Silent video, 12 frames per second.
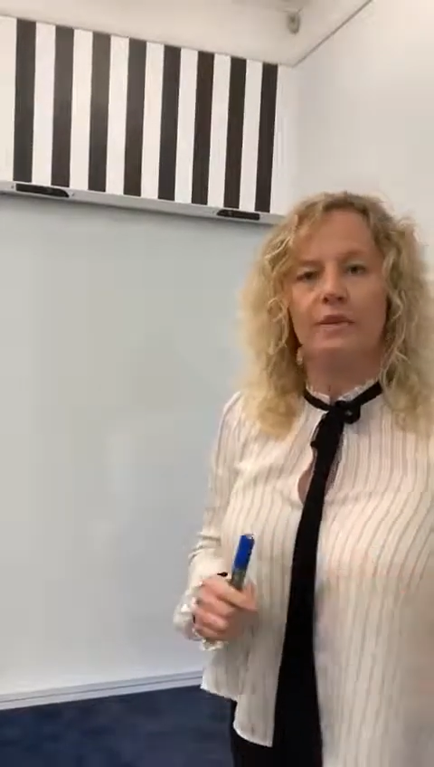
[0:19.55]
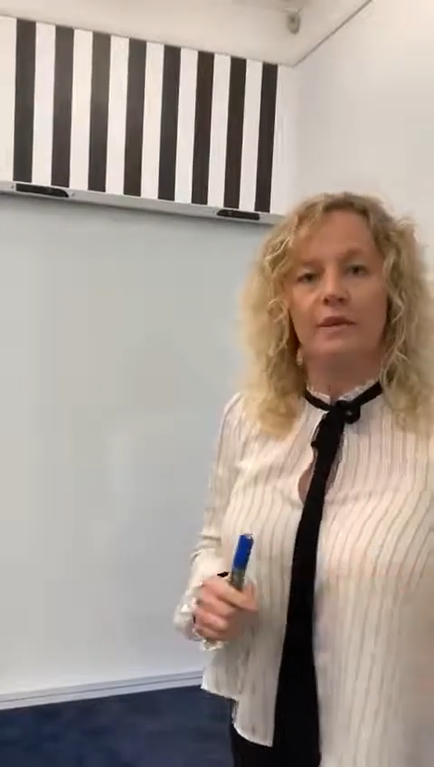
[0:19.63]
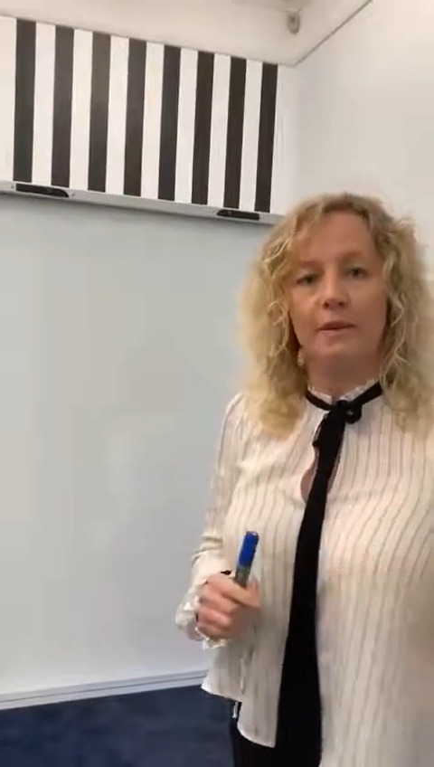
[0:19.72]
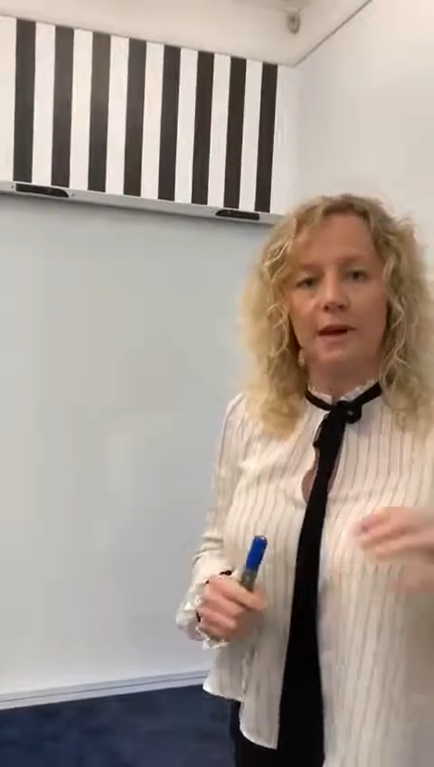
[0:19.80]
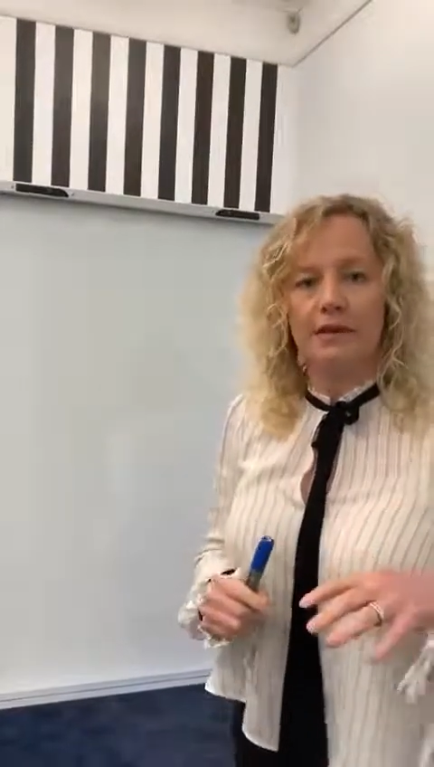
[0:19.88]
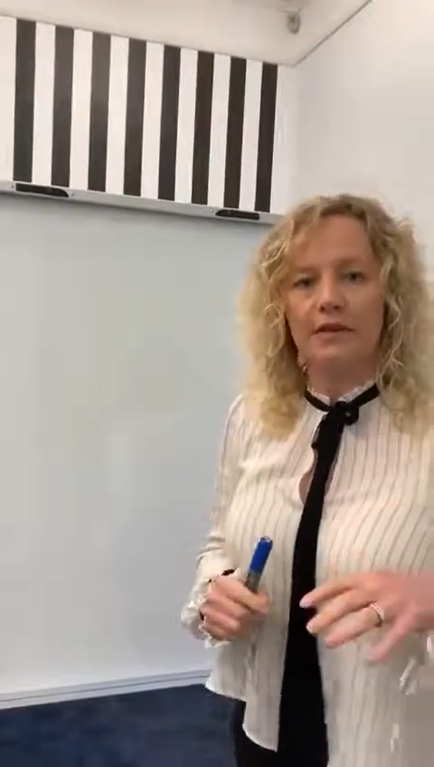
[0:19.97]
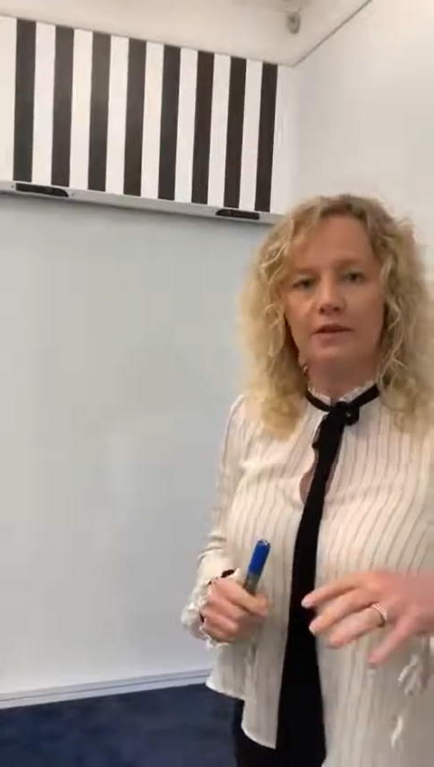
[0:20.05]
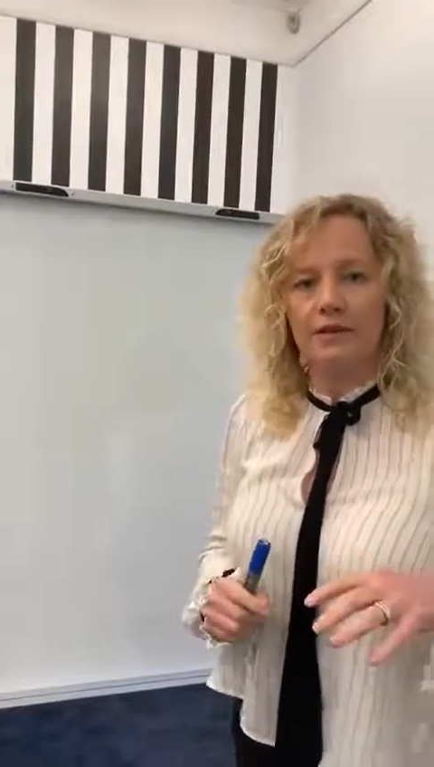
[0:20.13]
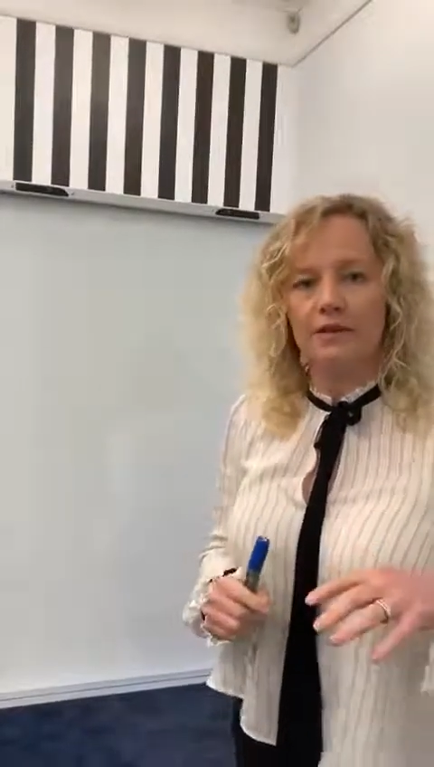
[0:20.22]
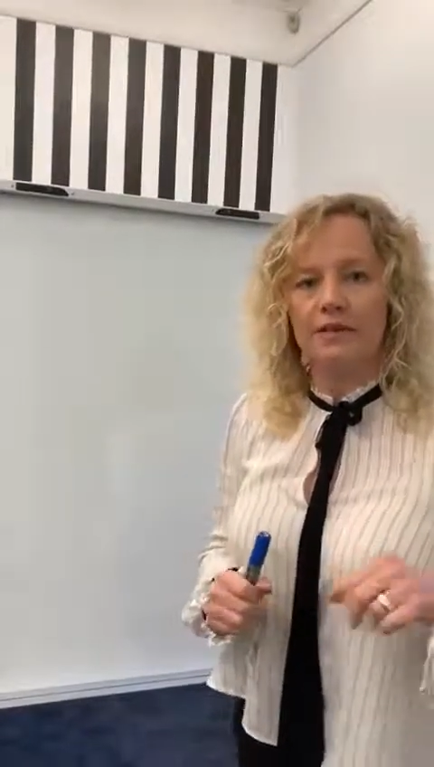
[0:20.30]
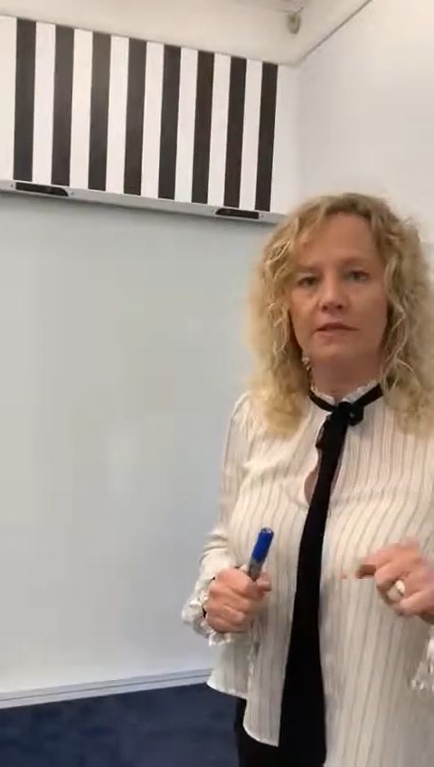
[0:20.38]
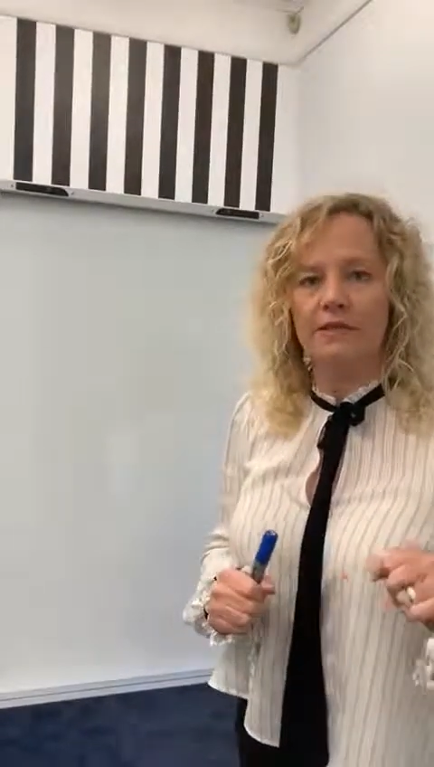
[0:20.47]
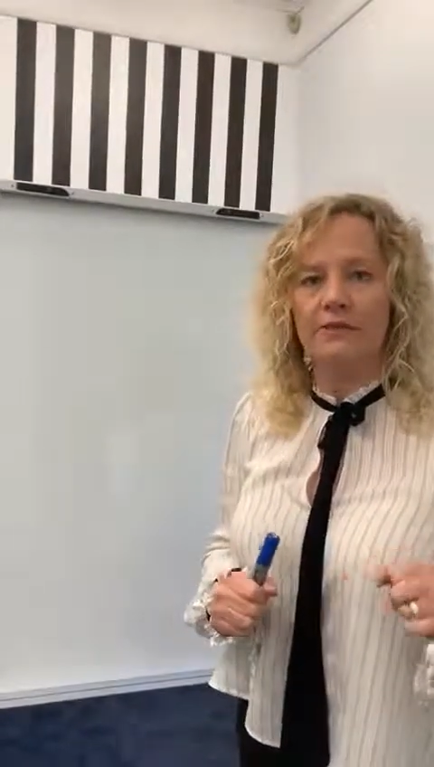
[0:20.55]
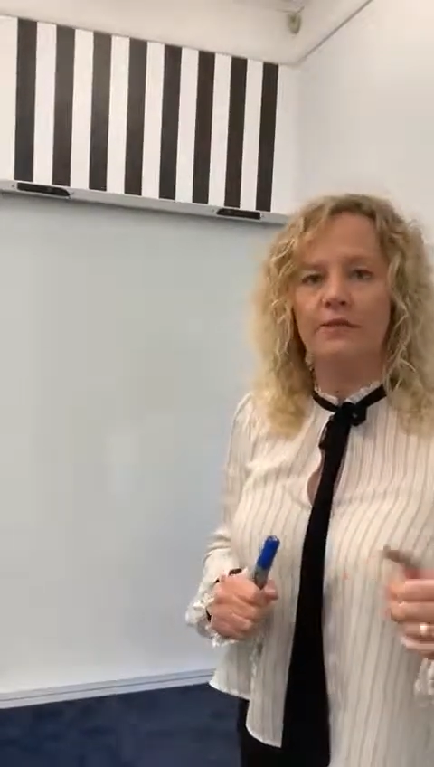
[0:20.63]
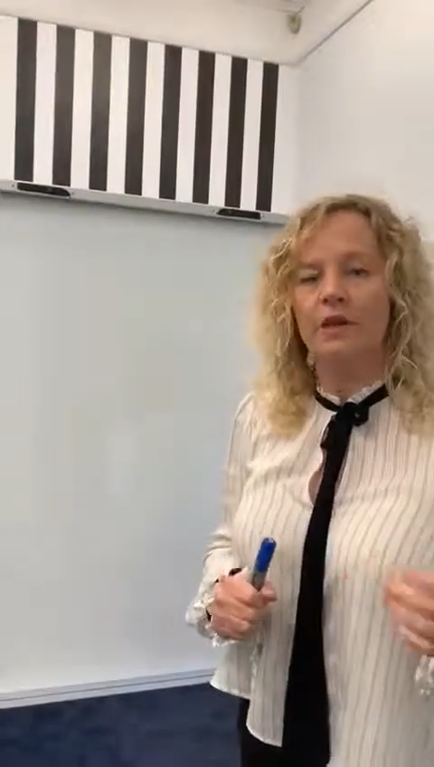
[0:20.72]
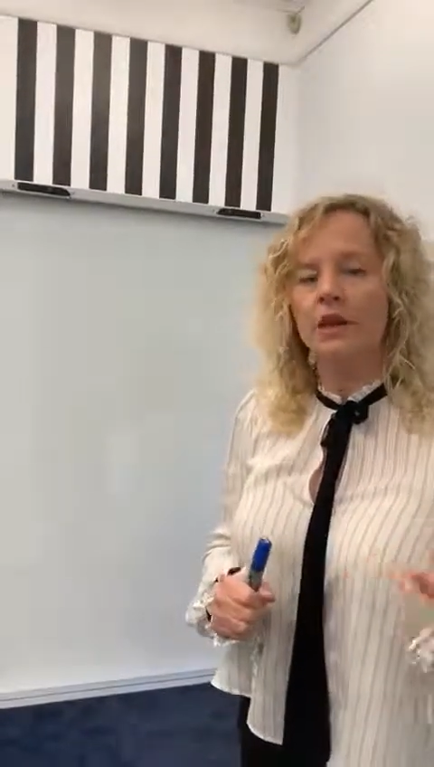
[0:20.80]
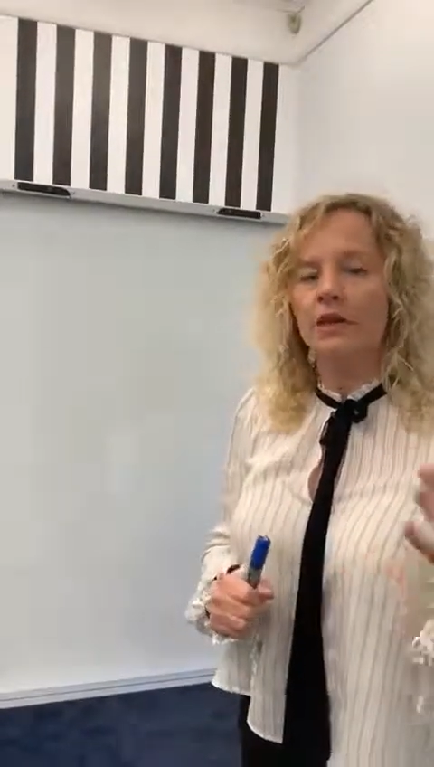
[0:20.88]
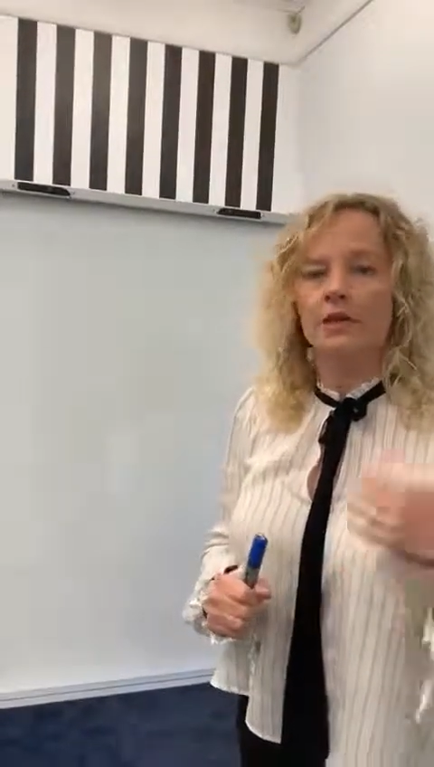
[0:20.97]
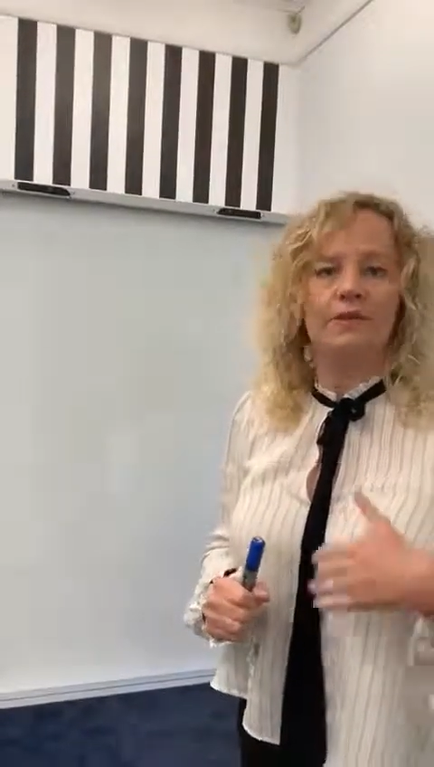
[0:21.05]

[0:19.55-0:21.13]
where your pay can go into,